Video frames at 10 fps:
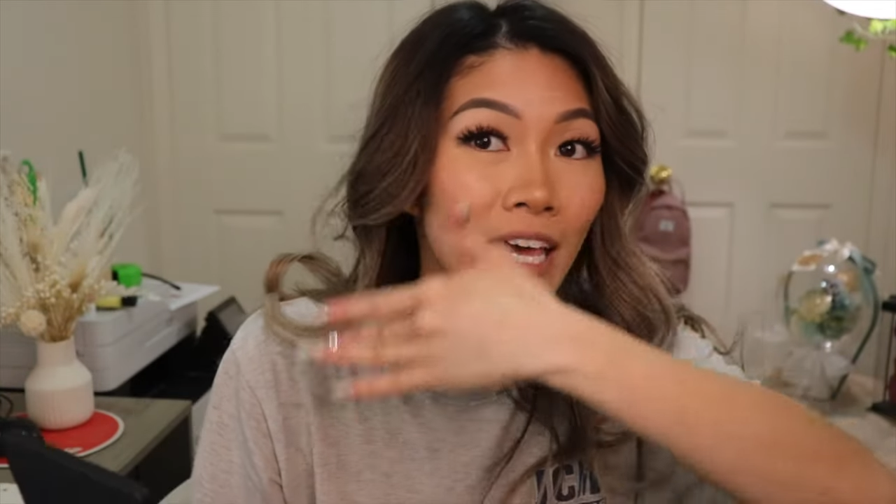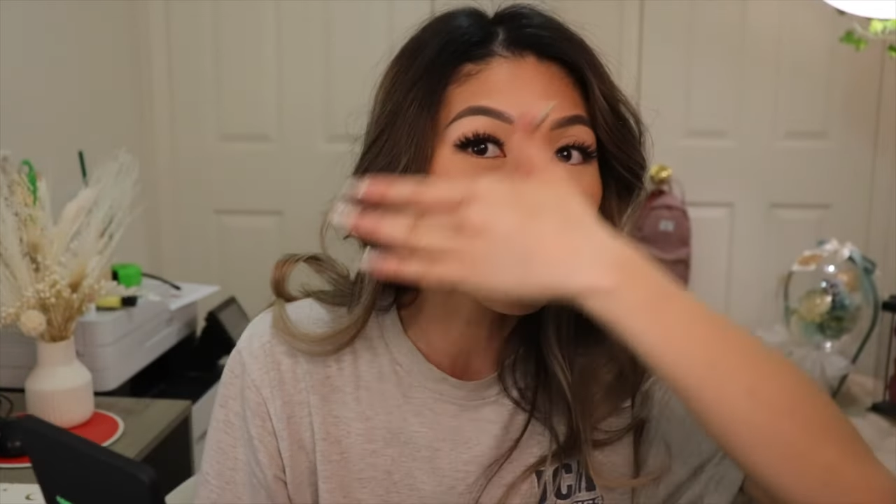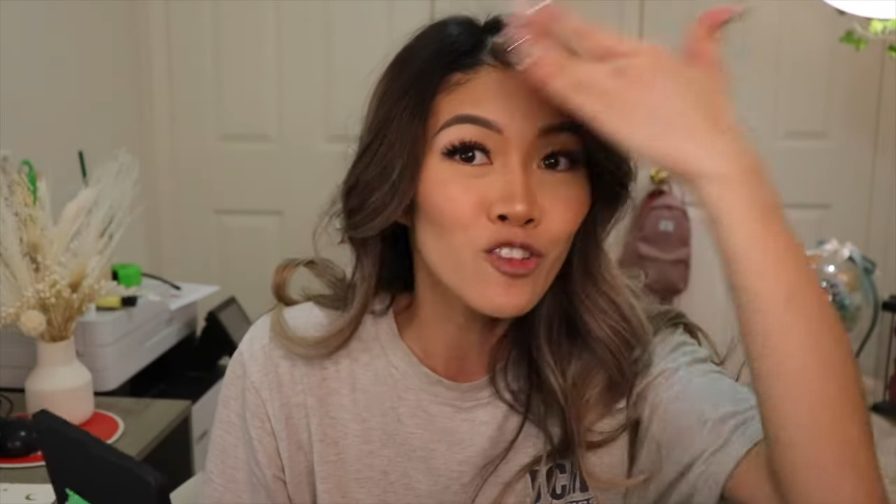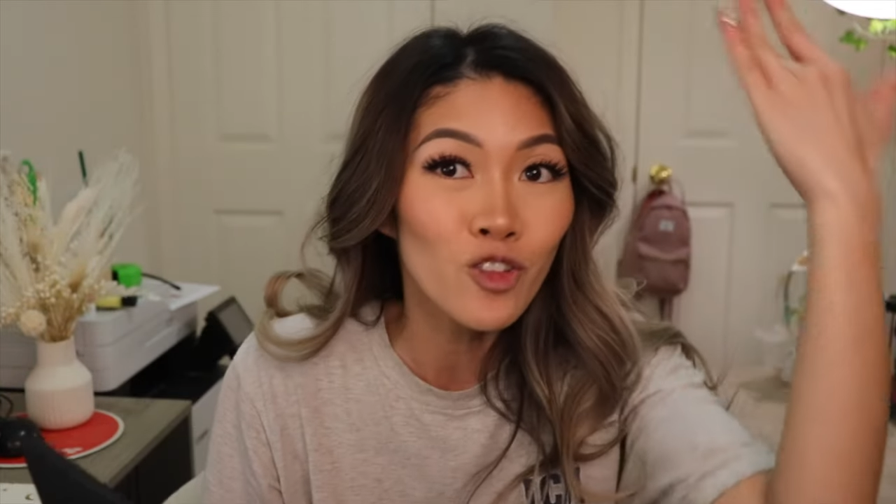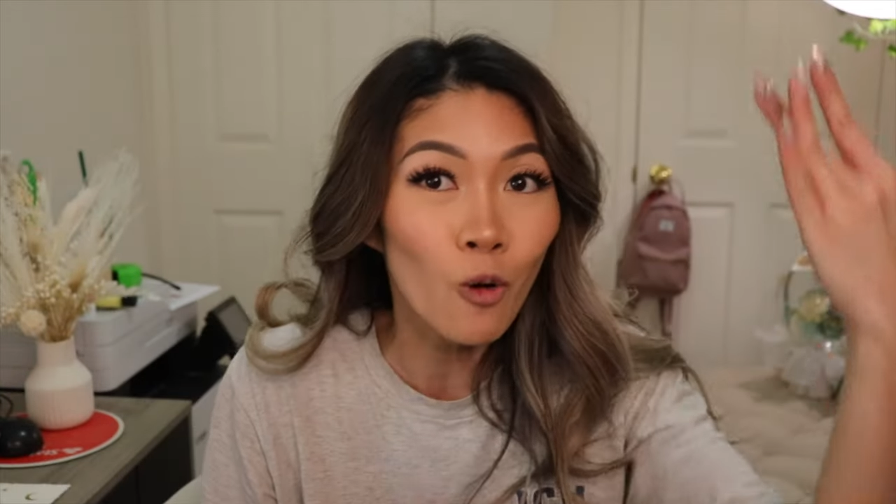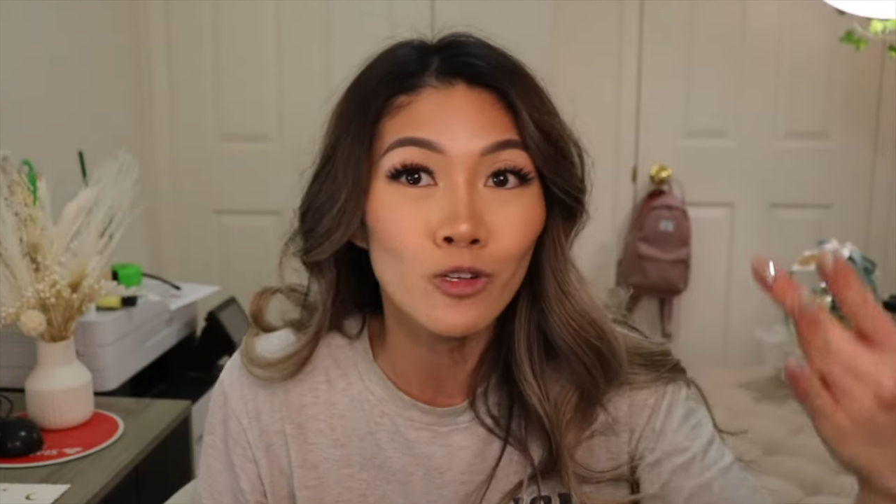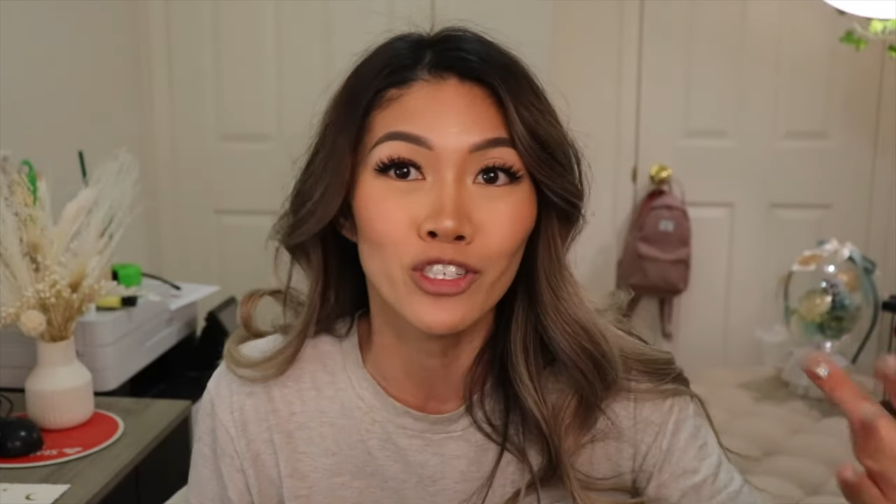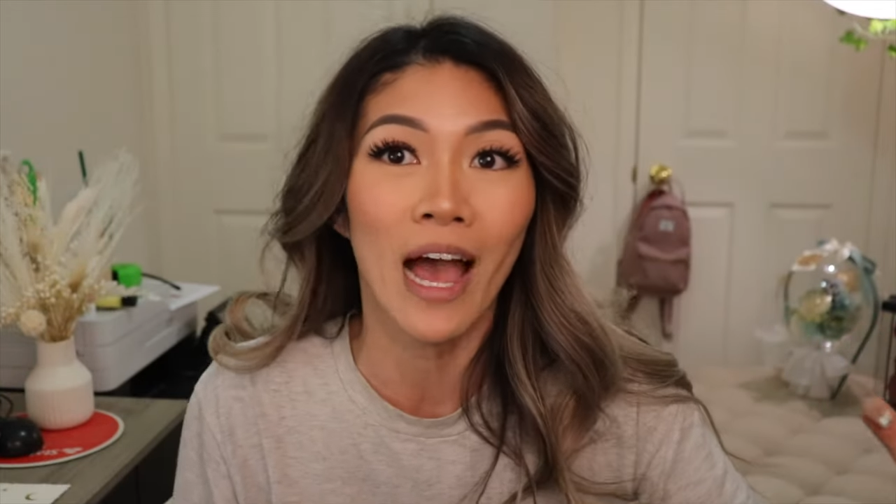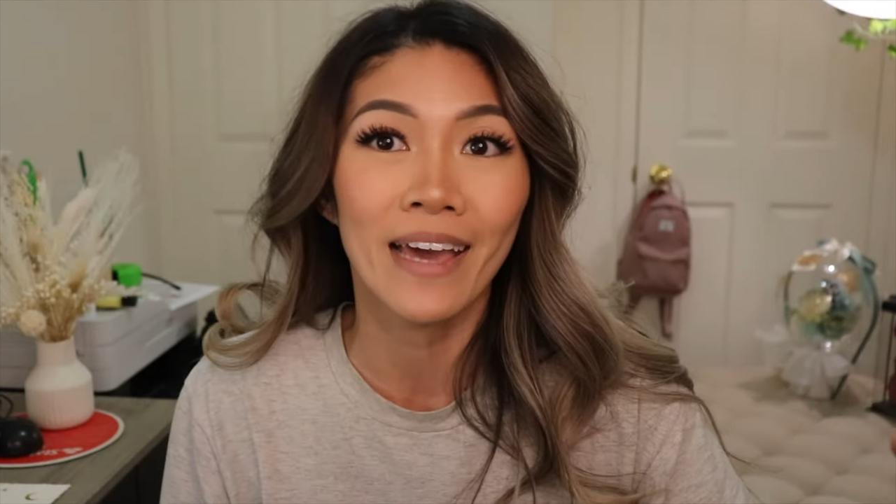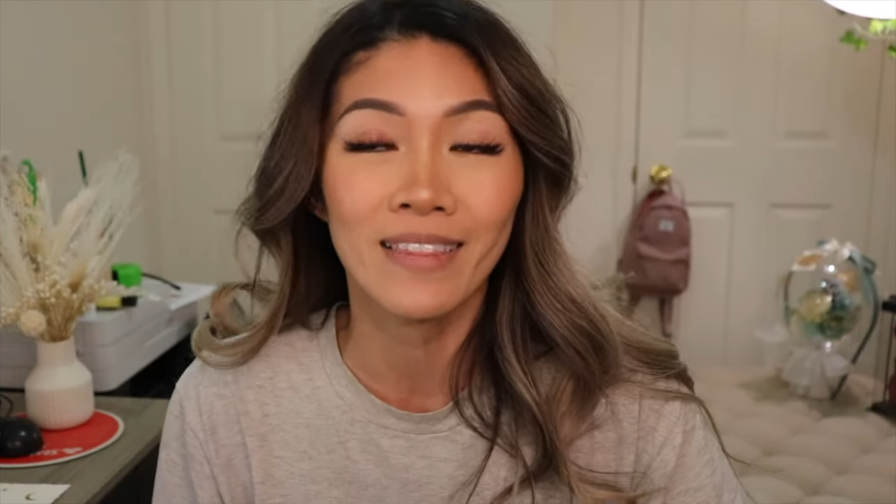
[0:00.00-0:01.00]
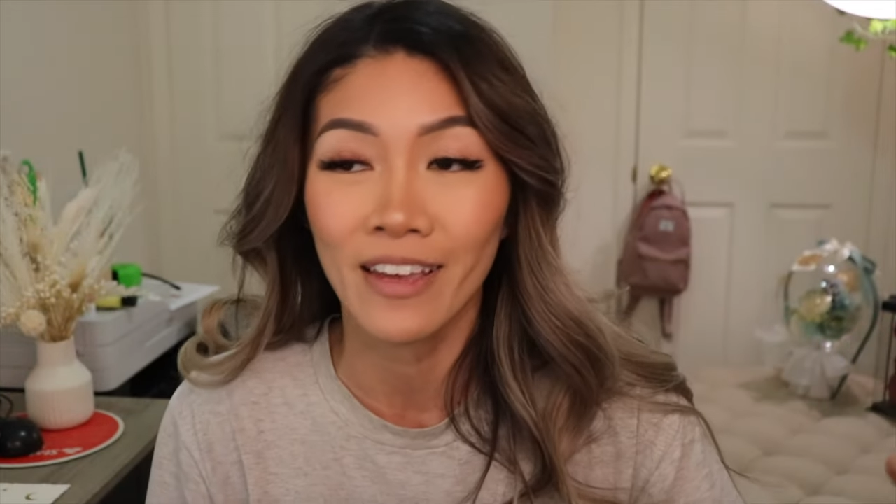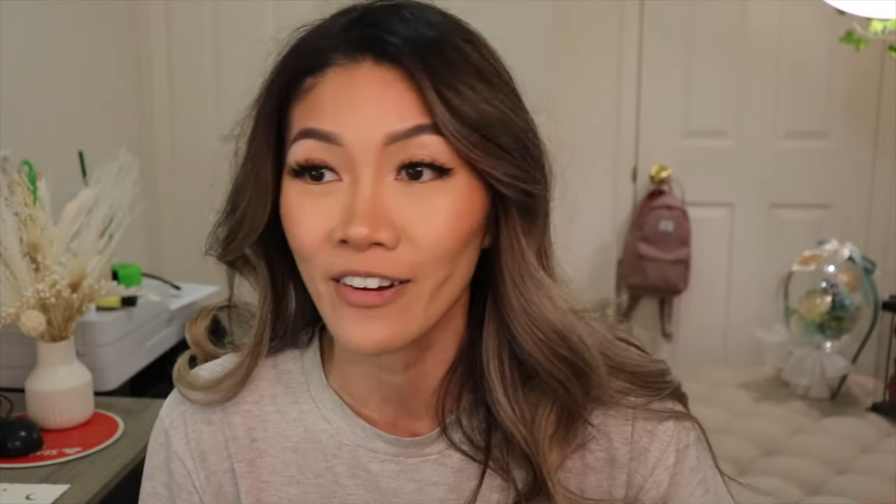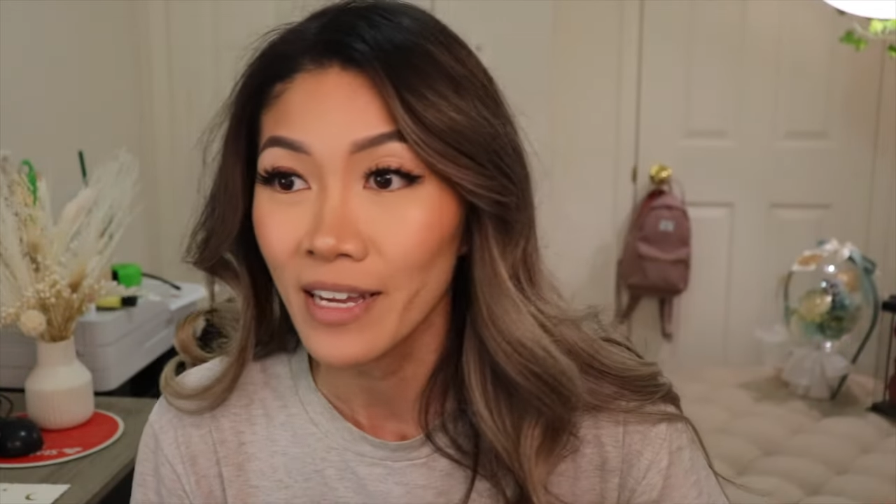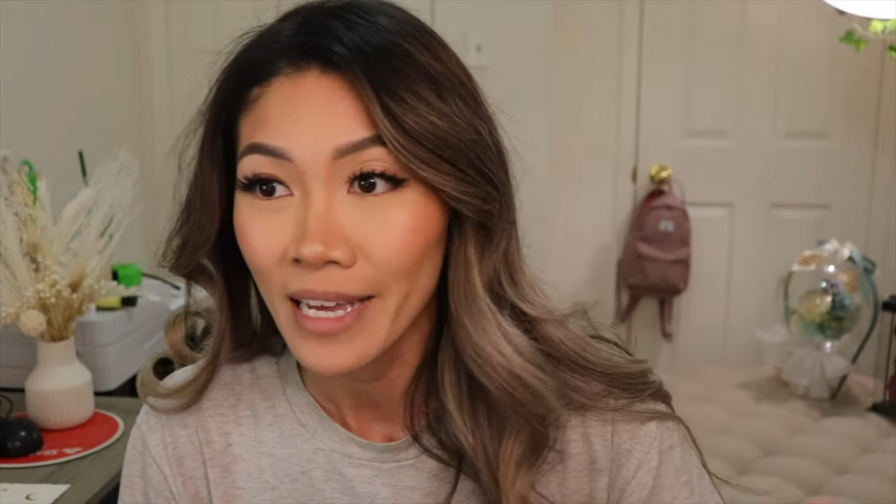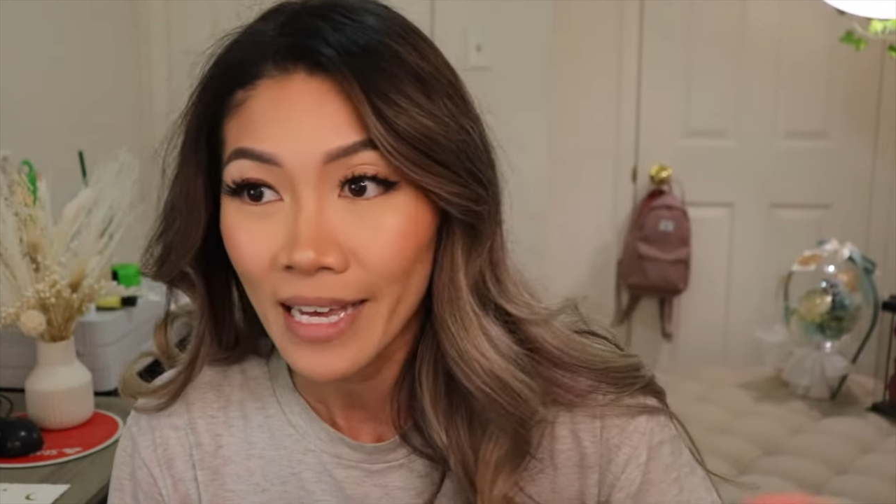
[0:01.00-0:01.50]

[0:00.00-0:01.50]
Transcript: like no shine there.